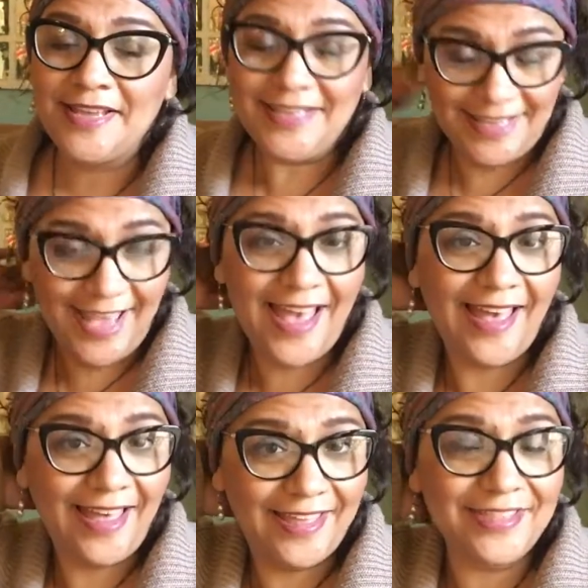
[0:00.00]

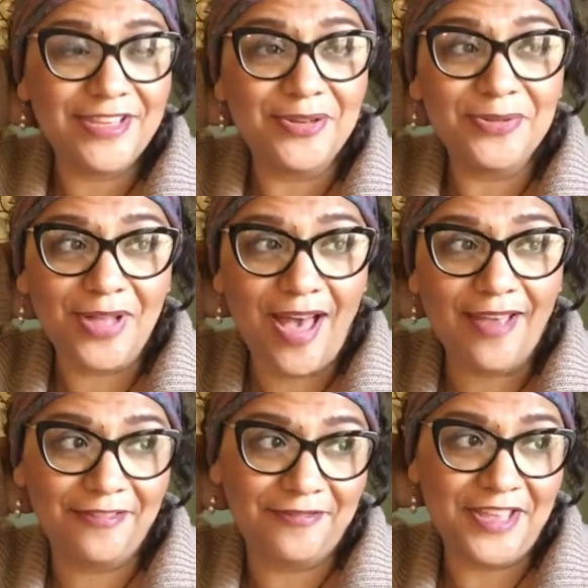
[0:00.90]
Yeah, new
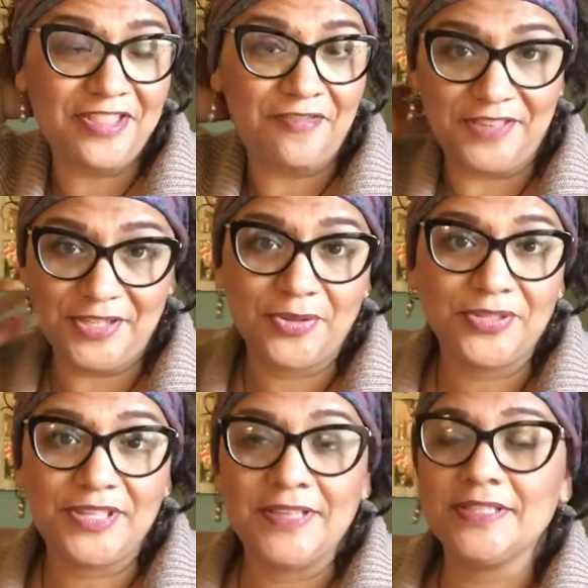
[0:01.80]
life in the physical
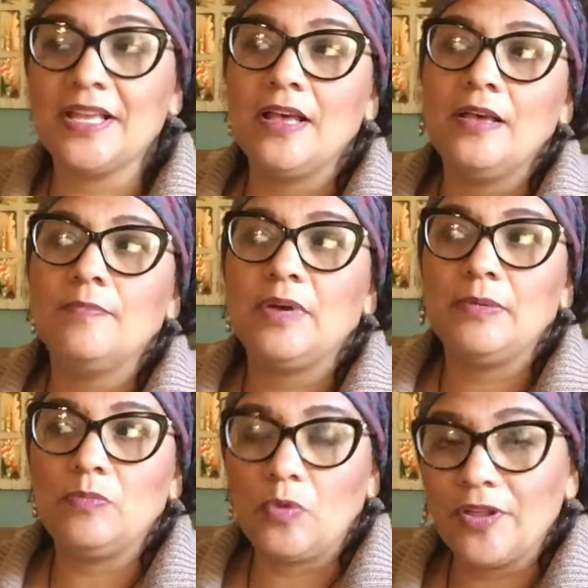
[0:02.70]
sense, but
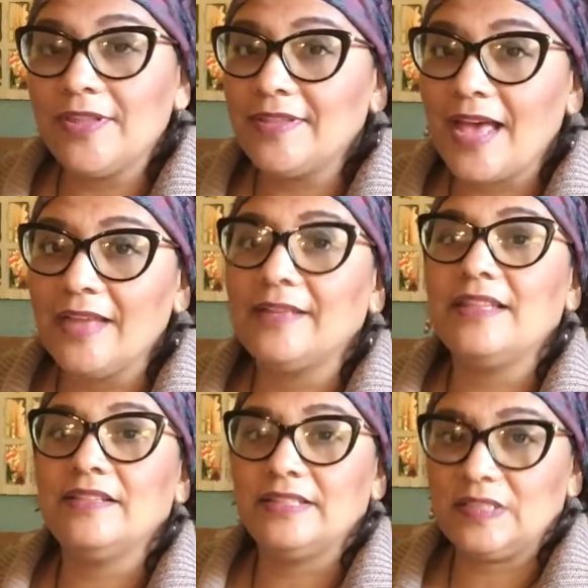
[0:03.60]
more than that,
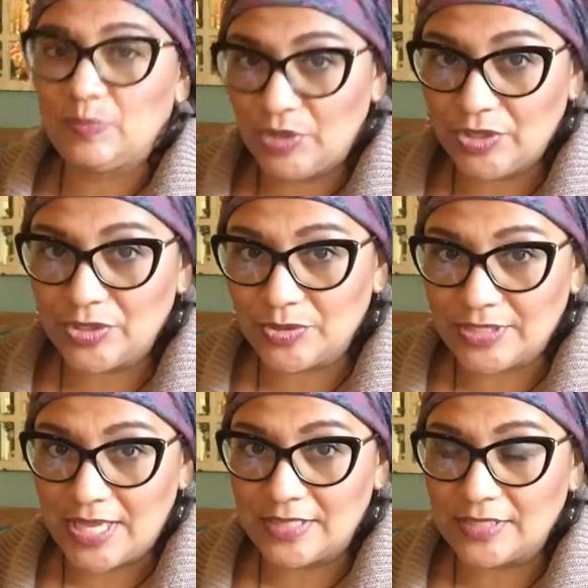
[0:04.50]
in the spiritual
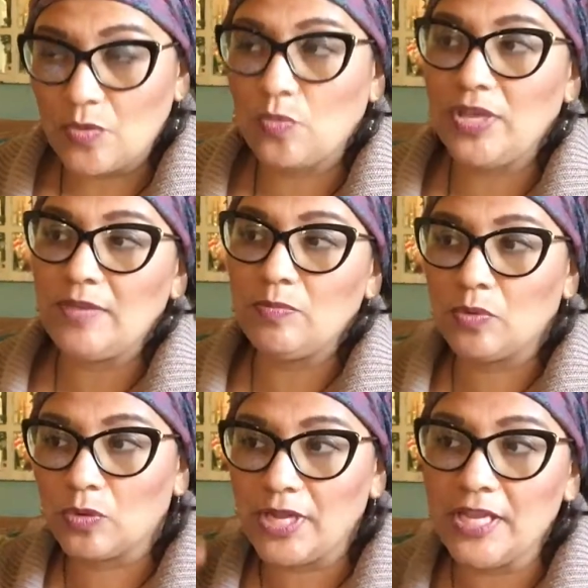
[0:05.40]
sense. We
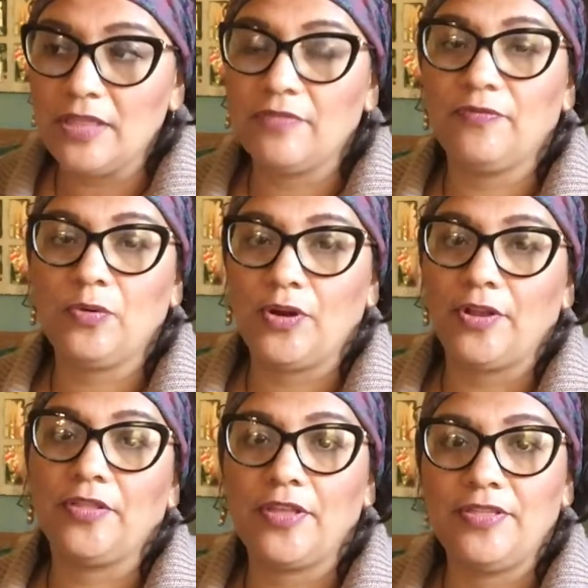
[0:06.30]
breathe
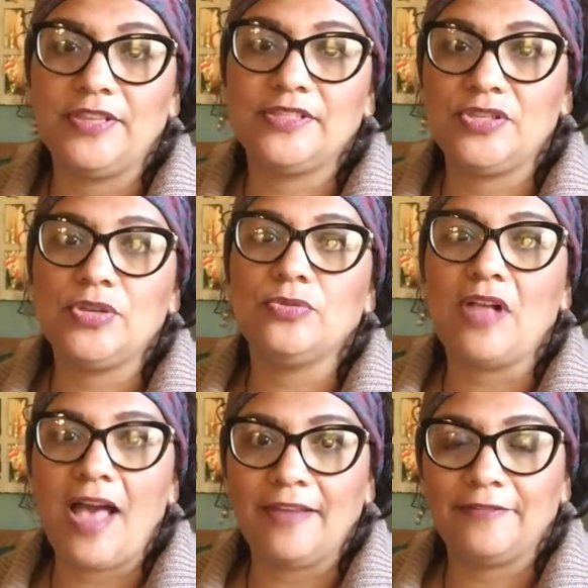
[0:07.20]
forth this new
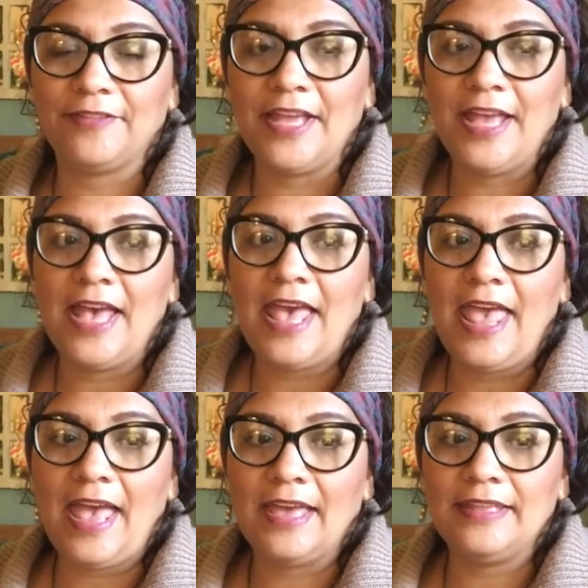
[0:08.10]
life.
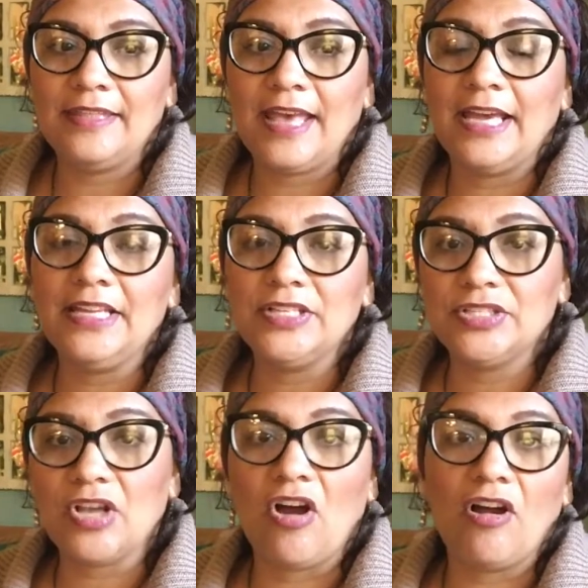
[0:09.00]
And that
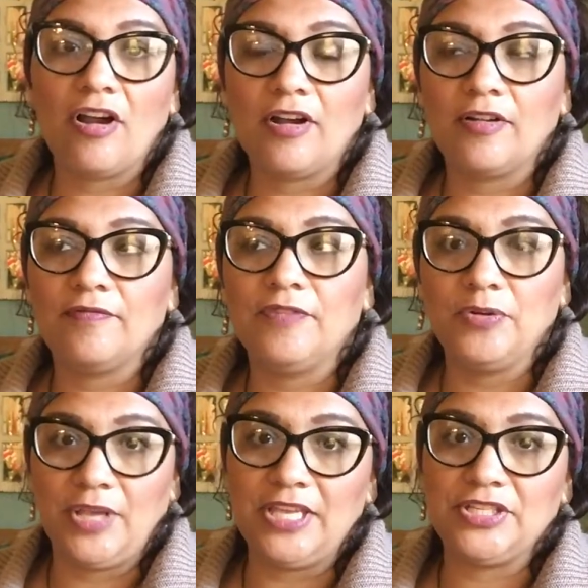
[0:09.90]
is our
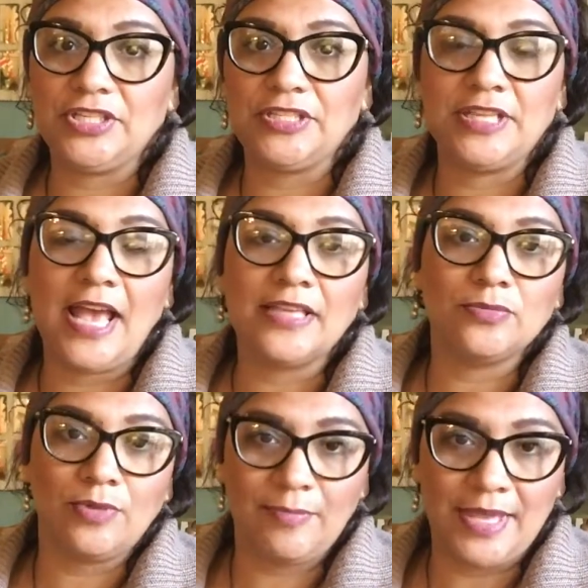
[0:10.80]
vocation as
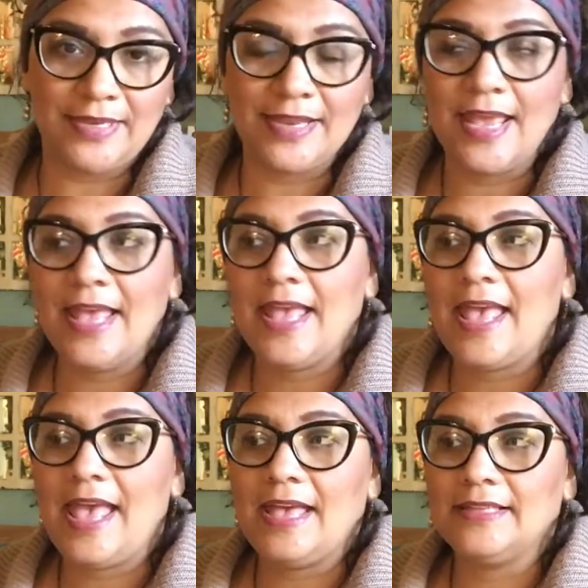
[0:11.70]
women.
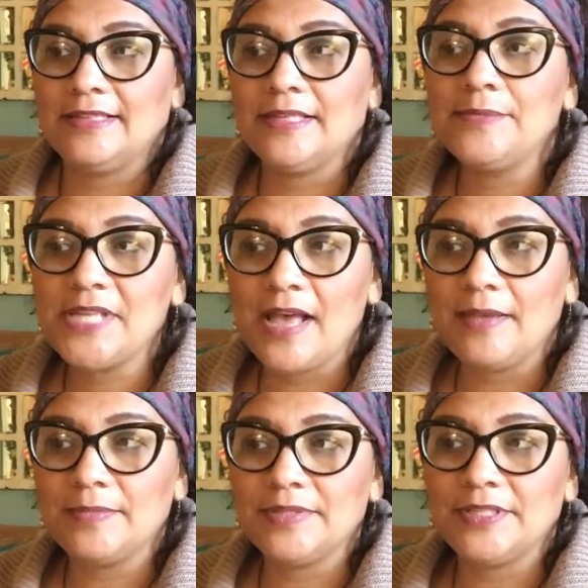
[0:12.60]
And
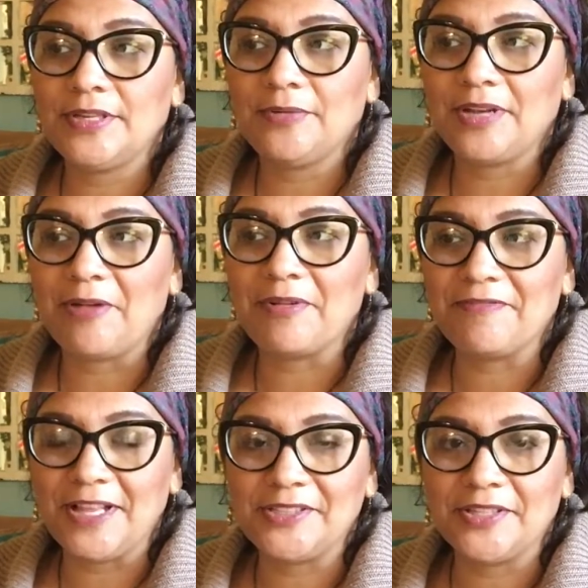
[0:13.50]
sometimes, when I
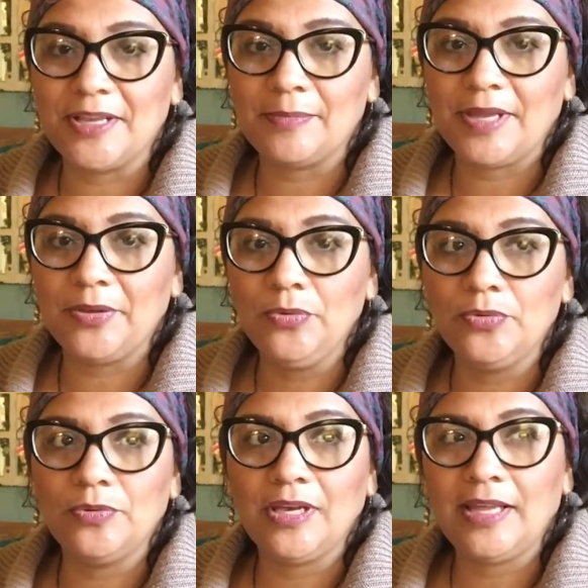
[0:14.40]
reflect on that, I'm like, ooh,
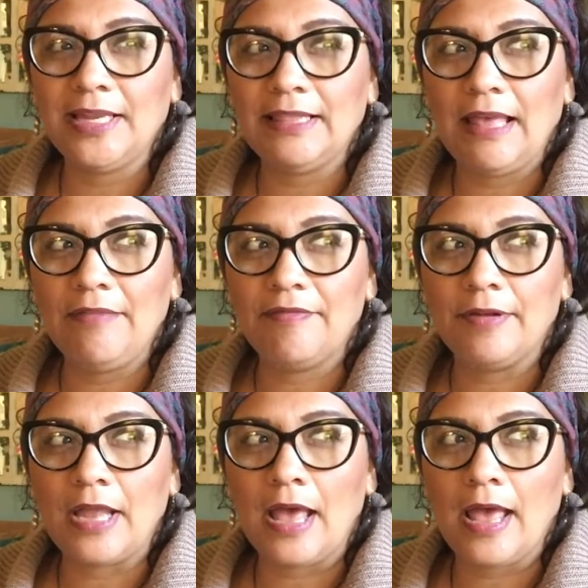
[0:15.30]
what kind of life
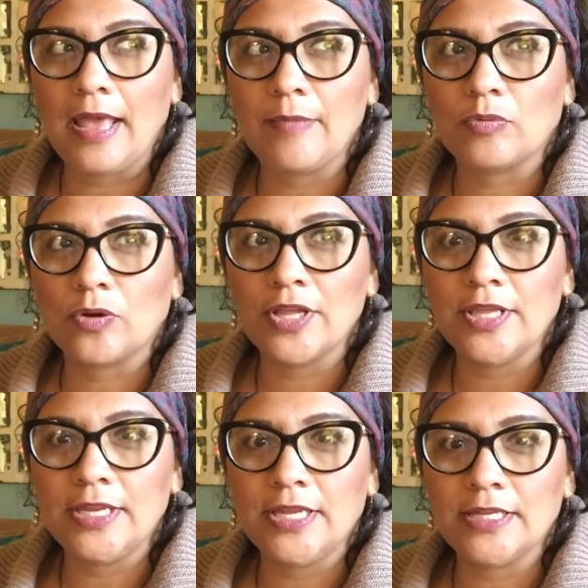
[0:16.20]
am I
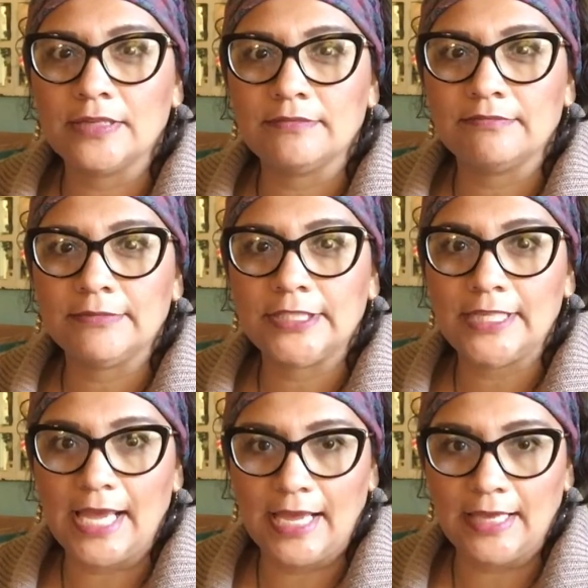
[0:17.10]
breathing in
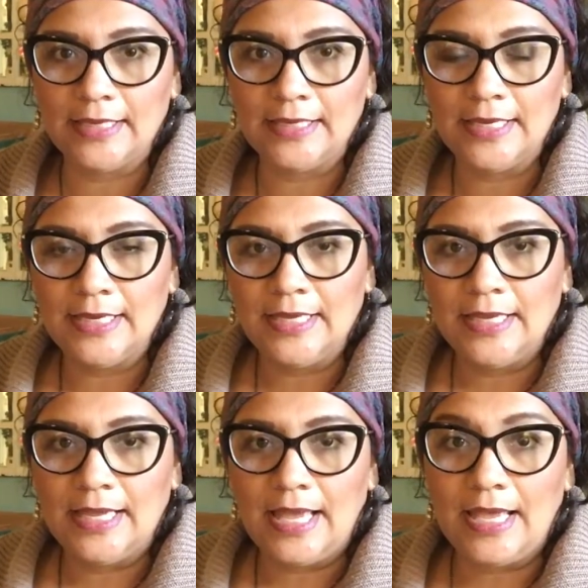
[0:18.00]
today?
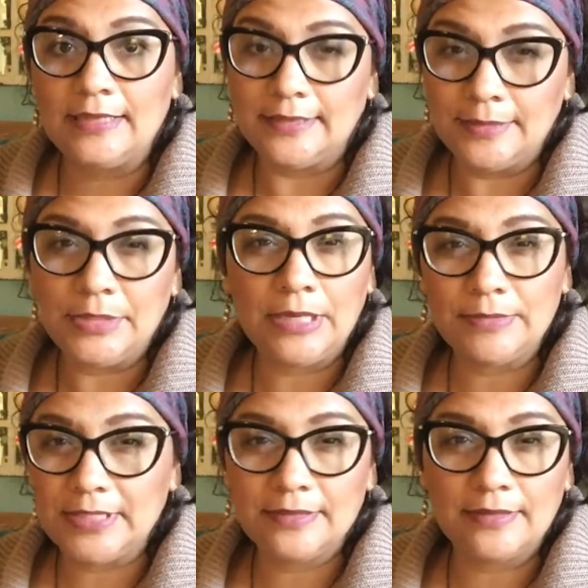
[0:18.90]
And sometimes
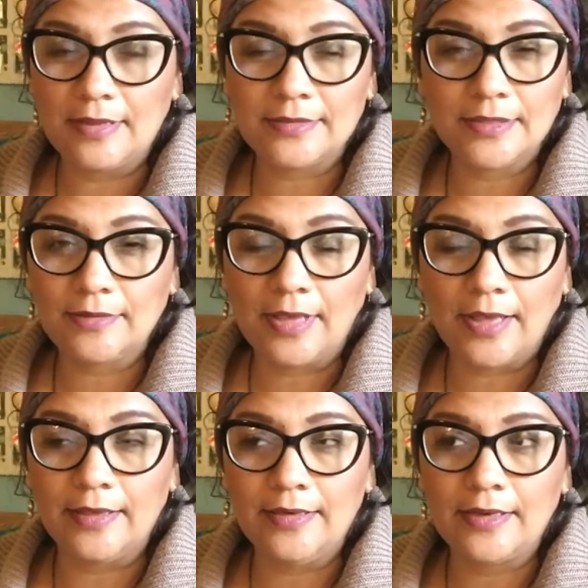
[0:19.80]
it's not so good,
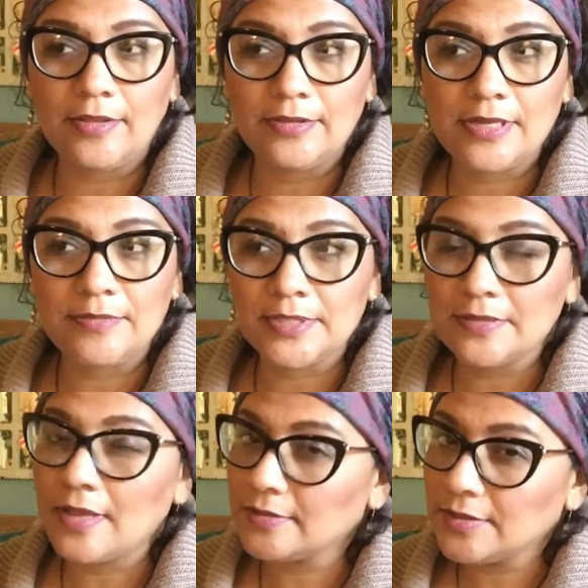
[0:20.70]
and other times it's
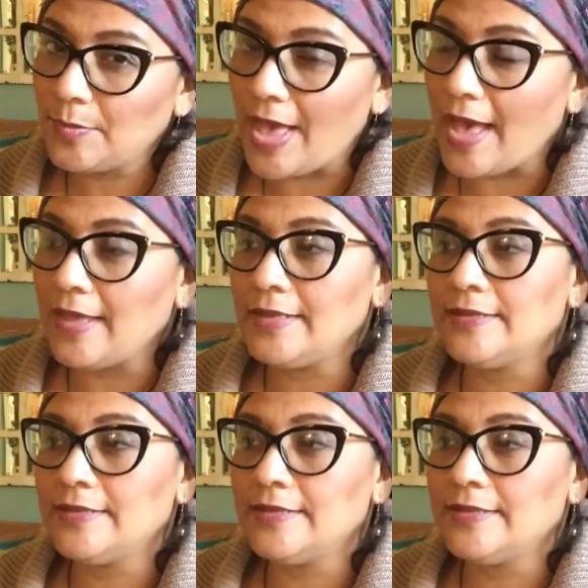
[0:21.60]
not so bad.